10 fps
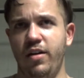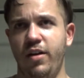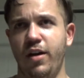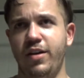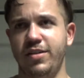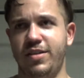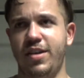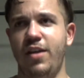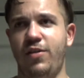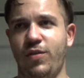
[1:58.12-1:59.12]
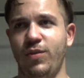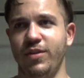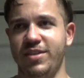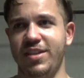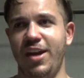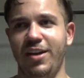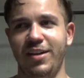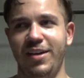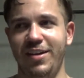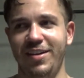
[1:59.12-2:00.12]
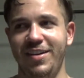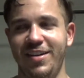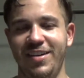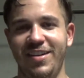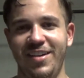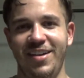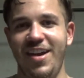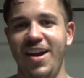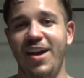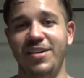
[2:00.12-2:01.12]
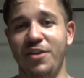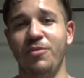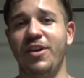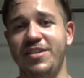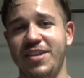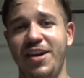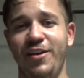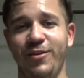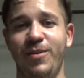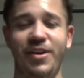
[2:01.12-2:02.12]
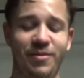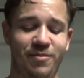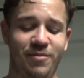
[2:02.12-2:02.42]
non-consensual cycling. I didn't want to cycle, but